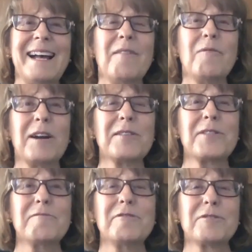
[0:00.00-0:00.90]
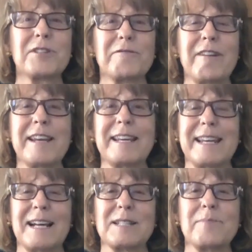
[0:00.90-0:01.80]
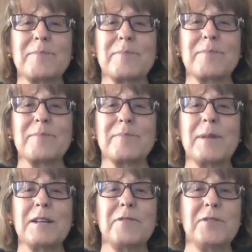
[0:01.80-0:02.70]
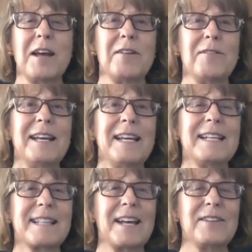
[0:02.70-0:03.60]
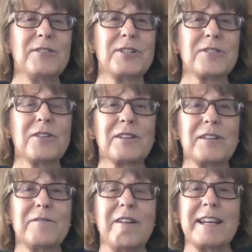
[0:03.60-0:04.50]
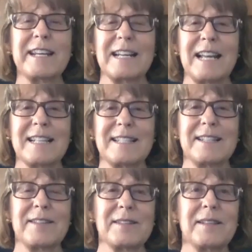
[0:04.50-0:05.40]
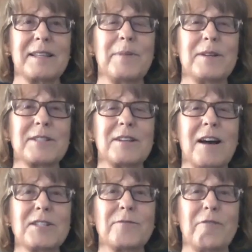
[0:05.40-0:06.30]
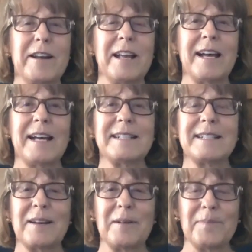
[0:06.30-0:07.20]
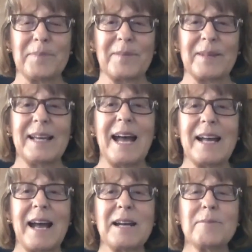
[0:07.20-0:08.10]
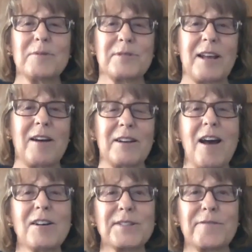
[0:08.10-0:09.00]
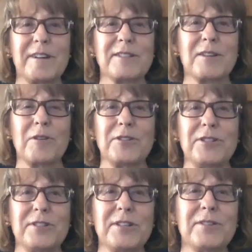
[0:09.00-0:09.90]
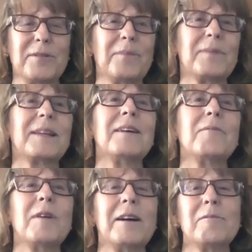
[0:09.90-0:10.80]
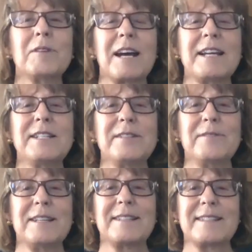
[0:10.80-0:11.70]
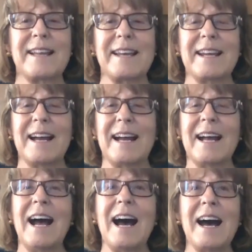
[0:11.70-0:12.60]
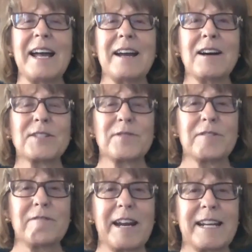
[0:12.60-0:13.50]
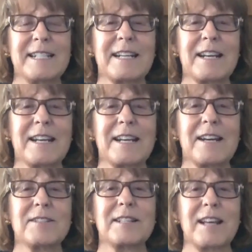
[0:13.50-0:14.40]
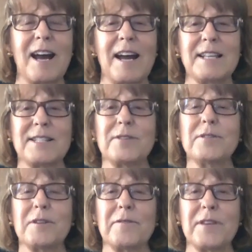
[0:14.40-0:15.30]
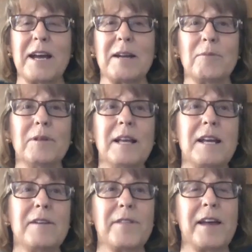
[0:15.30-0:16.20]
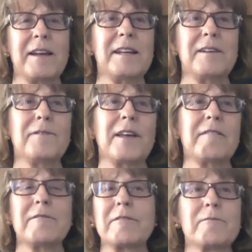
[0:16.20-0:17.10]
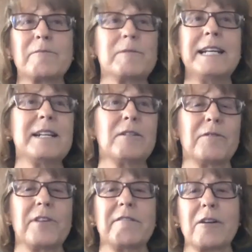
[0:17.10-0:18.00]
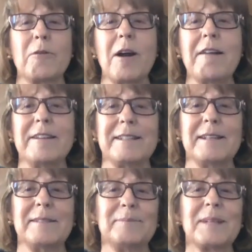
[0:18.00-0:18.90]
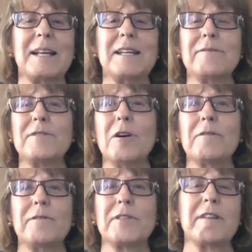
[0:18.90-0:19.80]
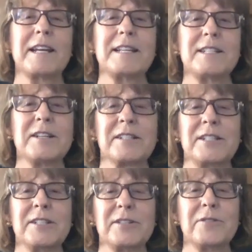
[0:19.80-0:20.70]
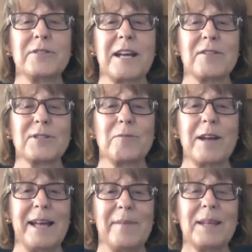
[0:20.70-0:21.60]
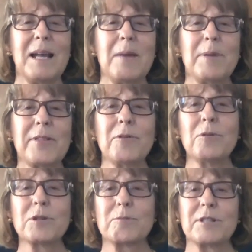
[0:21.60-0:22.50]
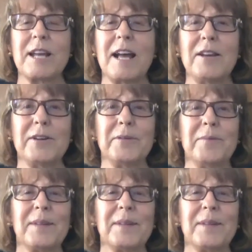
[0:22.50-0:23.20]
one of the rules of Reiki, as many of you know, is that you should not give Reiki unless the person asks for it. And animals can't ask for it. So what do? Well, what I do is say, I ask for the Reiki to go to the highest good of the animal if they need it or if they require it. And if not, for the Reiki to do good elsewhere. But the horse will tell you,